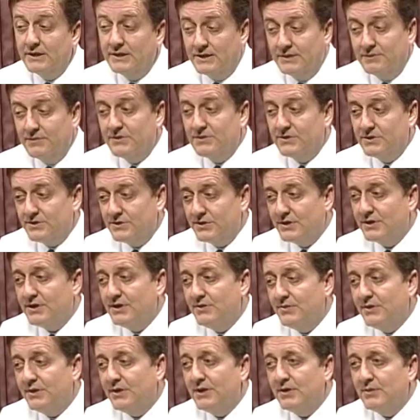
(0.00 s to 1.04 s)
if it's a
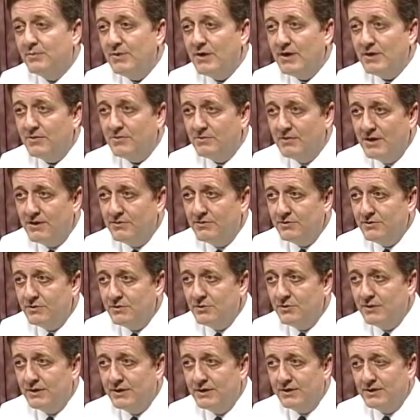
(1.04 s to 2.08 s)
significant amount of
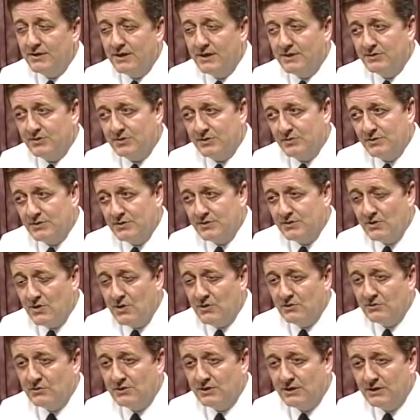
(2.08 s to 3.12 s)
revenue and it's the
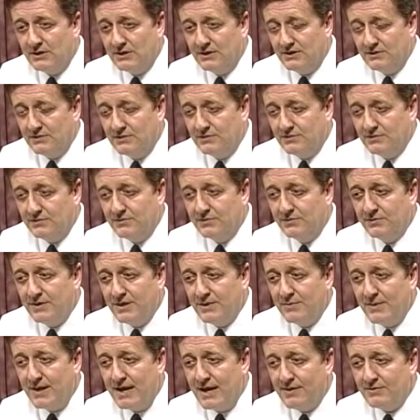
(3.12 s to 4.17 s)
result of
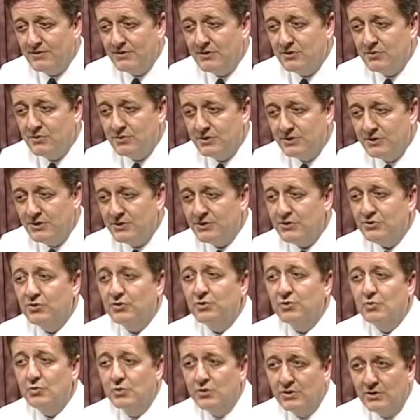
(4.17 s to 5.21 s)
them having to do additional
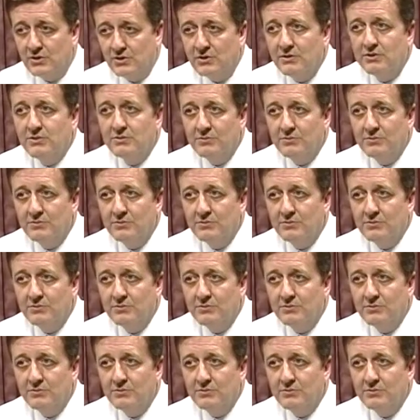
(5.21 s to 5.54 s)
work,